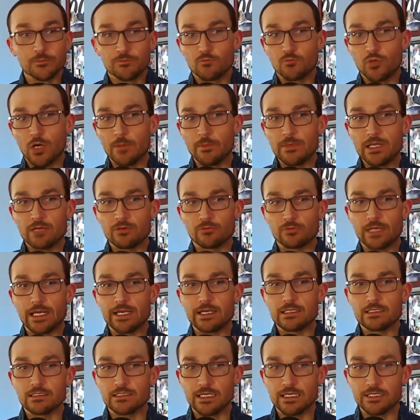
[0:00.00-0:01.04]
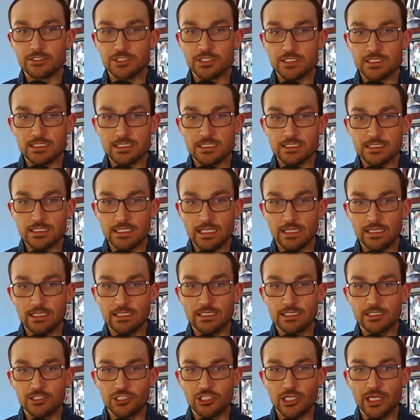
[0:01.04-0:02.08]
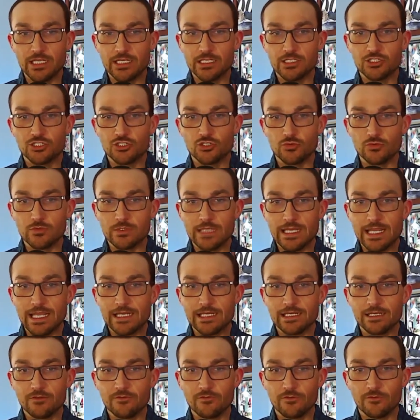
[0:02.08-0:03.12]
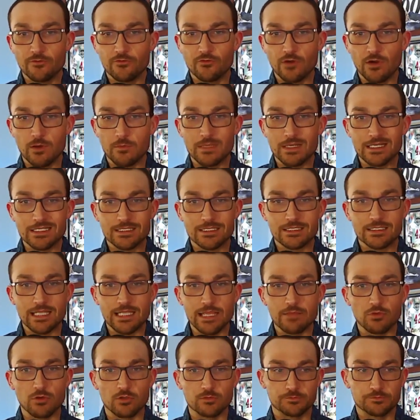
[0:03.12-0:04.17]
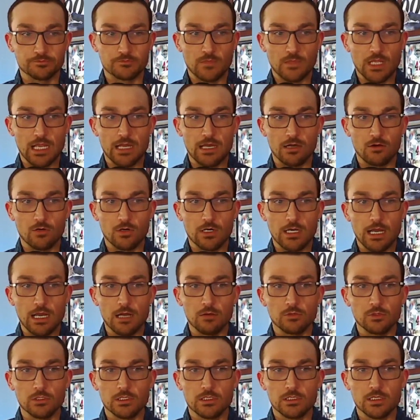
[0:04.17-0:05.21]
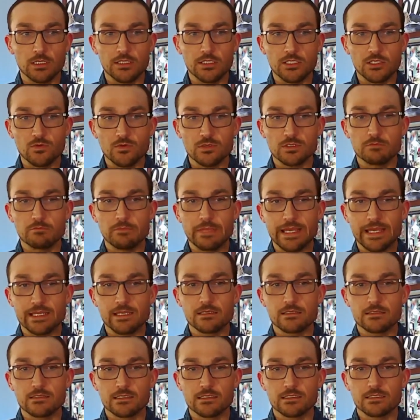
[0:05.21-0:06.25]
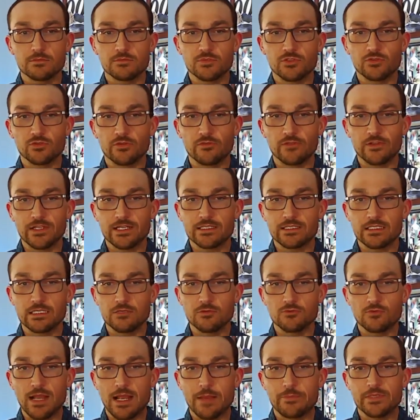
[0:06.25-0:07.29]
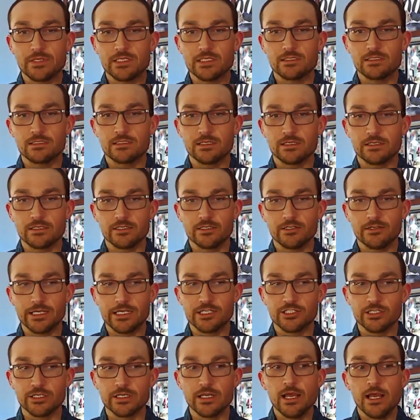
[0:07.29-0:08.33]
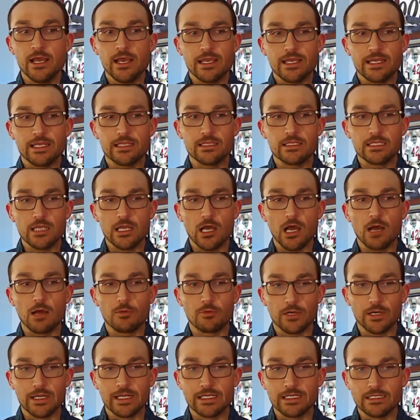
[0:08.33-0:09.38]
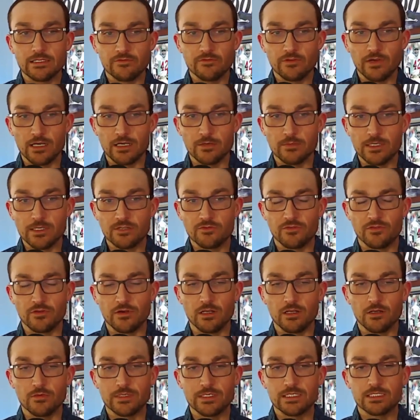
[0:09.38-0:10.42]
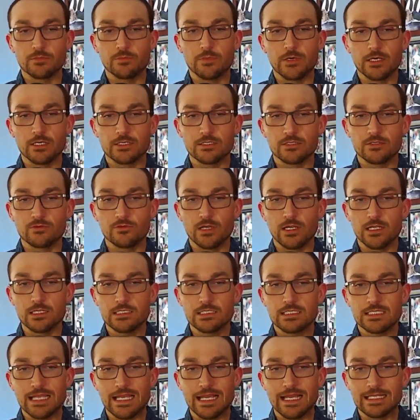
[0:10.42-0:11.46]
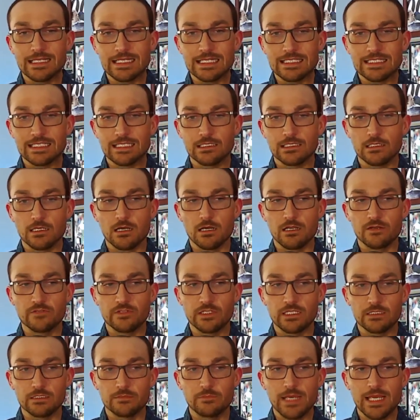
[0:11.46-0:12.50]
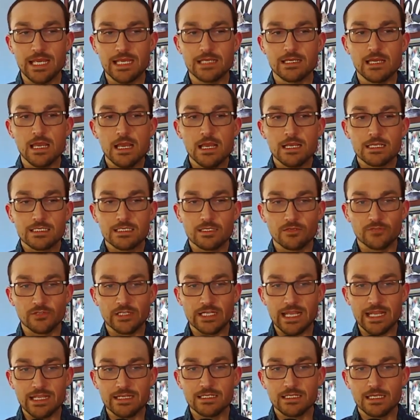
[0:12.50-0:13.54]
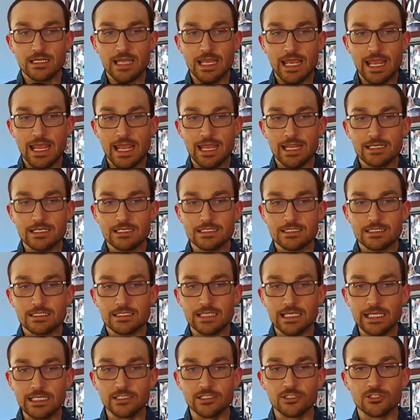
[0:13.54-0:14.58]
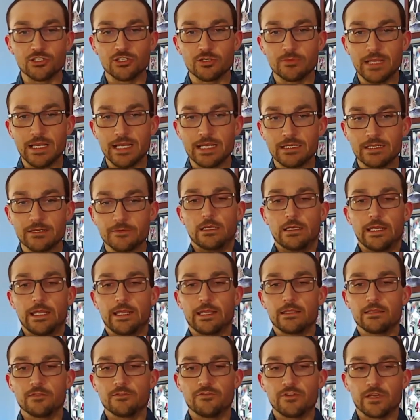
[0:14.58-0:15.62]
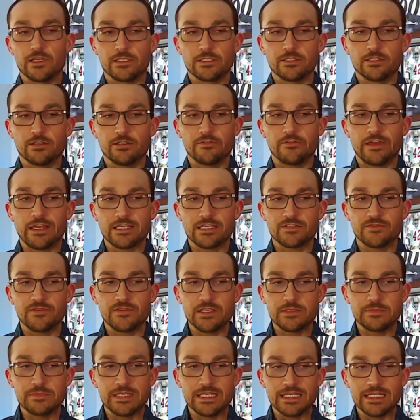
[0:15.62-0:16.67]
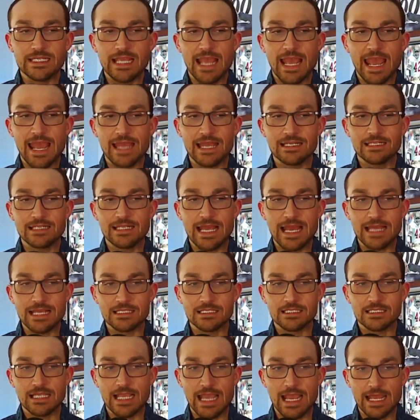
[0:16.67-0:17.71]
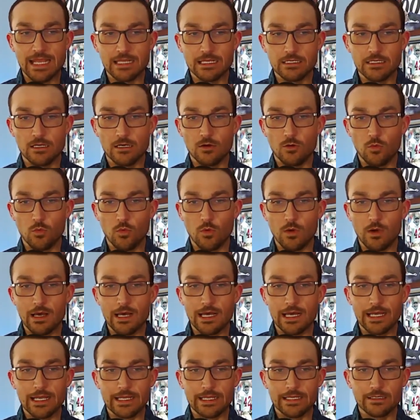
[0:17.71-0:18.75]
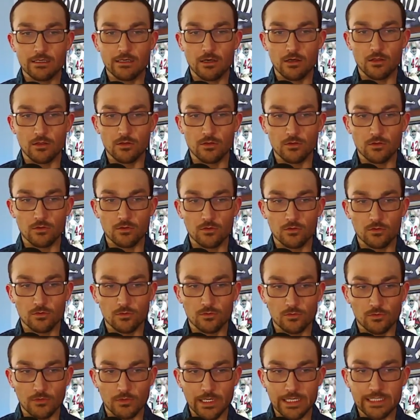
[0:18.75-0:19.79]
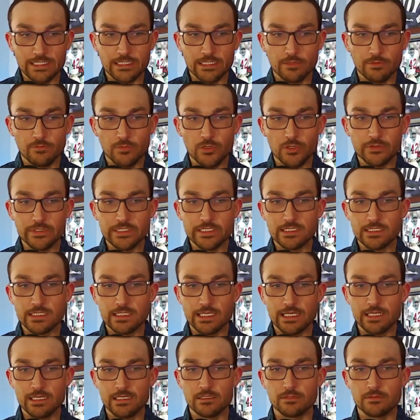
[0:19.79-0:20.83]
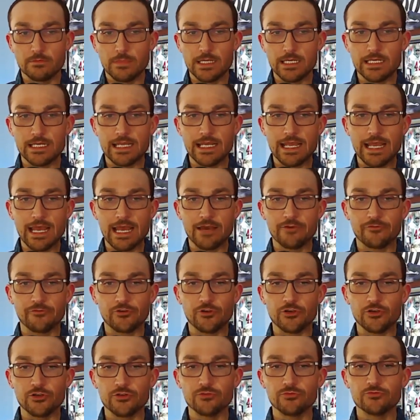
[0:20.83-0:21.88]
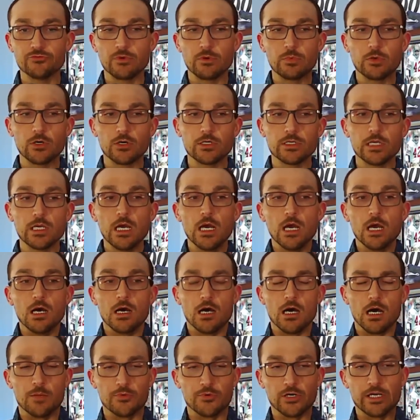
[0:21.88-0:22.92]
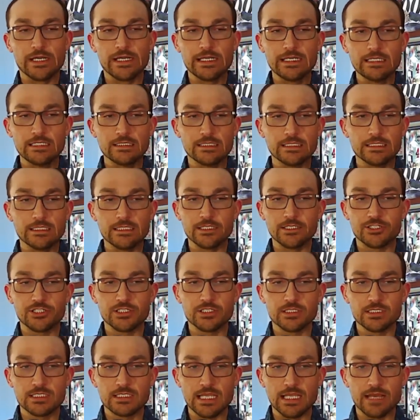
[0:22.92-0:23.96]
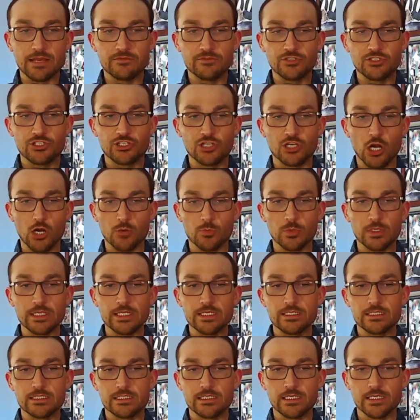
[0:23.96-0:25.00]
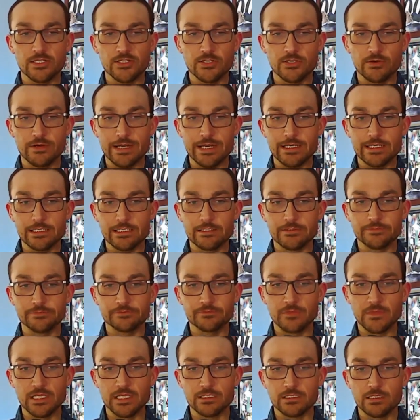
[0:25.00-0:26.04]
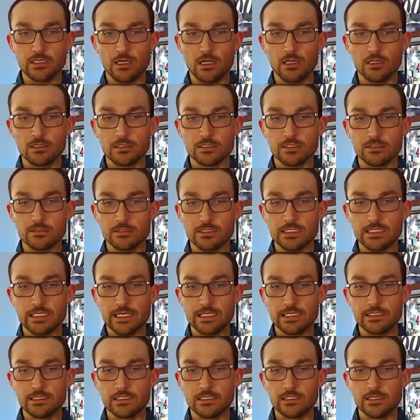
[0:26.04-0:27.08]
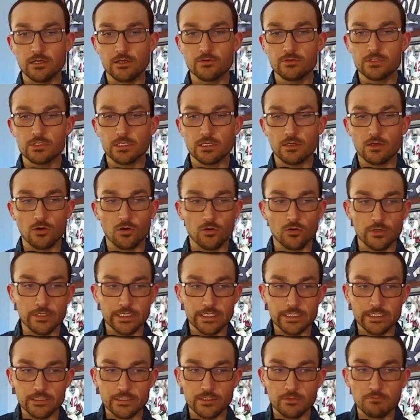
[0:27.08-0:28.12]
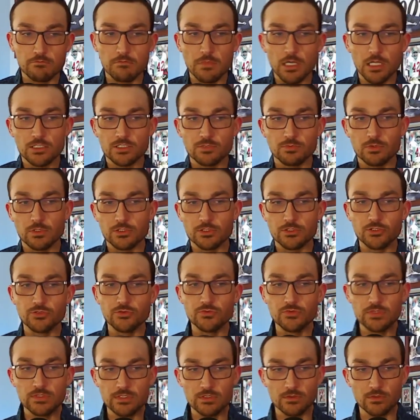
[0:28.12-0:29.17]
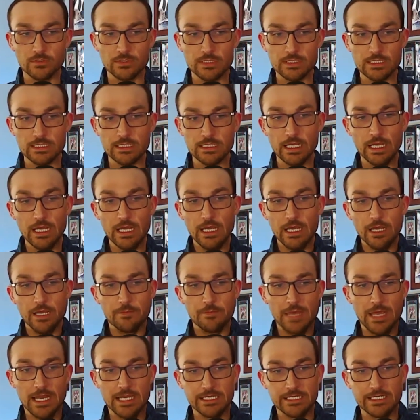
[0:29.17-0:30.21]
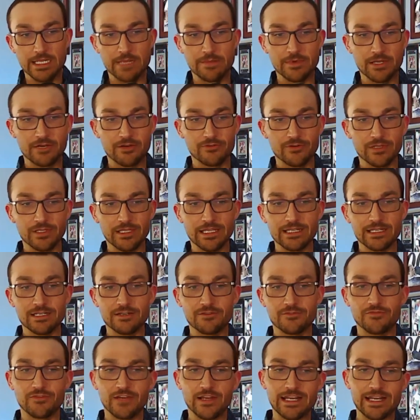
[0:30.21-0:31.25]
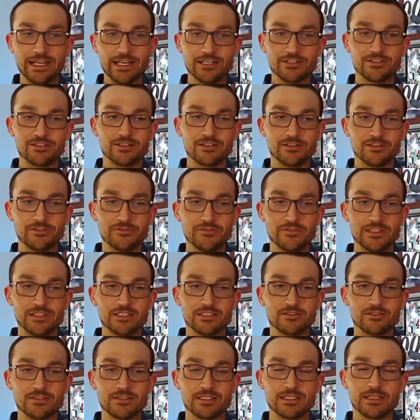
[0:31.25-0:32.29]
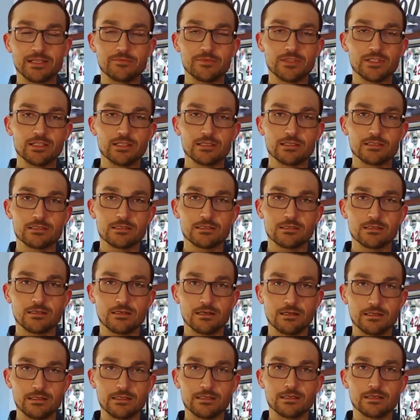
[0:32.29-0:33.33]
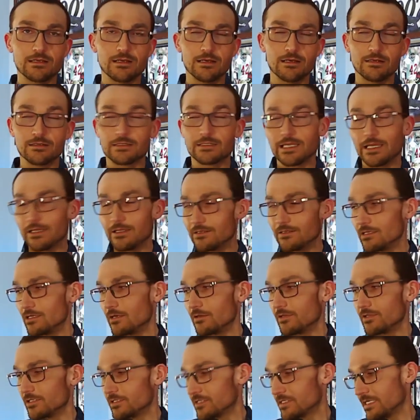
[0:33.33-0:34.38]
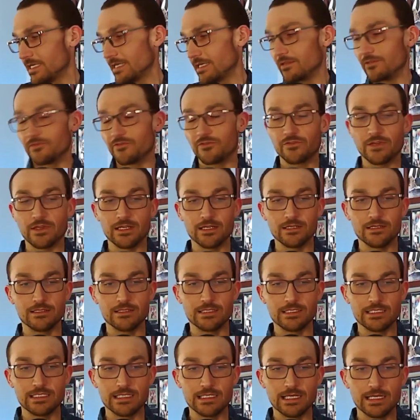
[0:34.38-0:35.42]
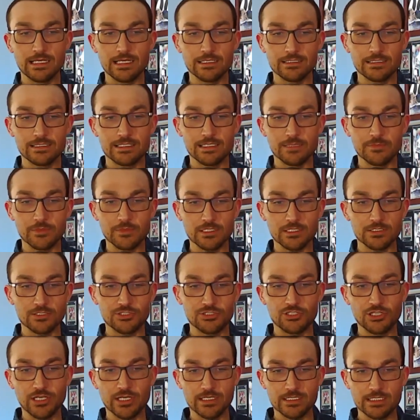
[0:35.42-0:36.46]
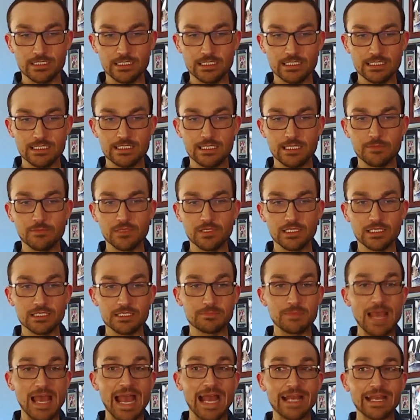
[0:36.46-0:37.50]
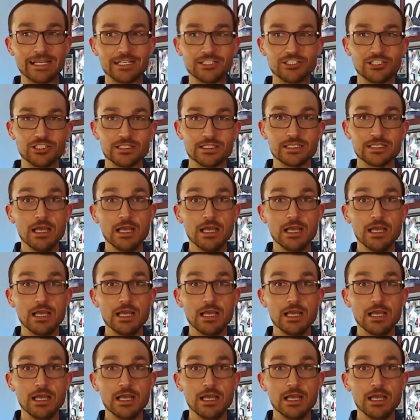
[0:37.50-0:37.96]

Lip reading: Prominent ratings agency said that it changed to negative from stable. Our outlook on the U.S. banking system to reflect the rapid deterioration in the operating environment following deposit runs at Silicon Valley Bank, Silvergate, and Signature Bank, and the failure of SVB and SNY. All right, Moody's said on a Monday afternoon report, operating conditions have sharply deteriorated. It also said in a note, according to multiple news sources, pandemic-related fiscal stimulus. Are you okay? No, they're saying the stimulus checks and the stimulus packages.